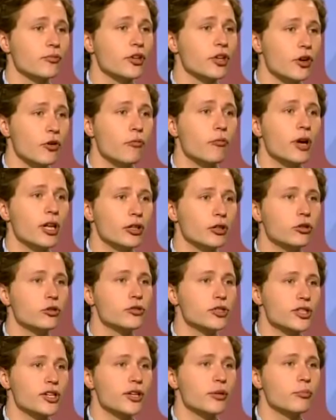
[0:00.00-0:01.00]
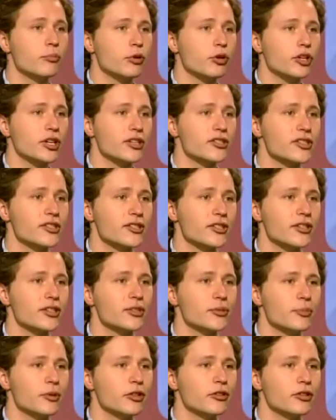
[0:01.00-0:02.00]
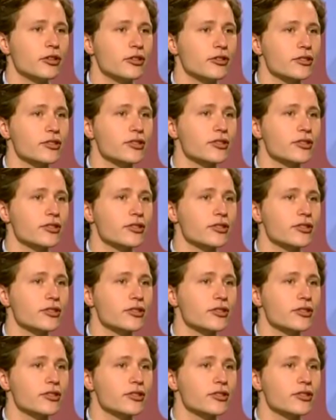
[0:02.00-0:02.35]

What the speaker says: when loosening bricks in these buildings.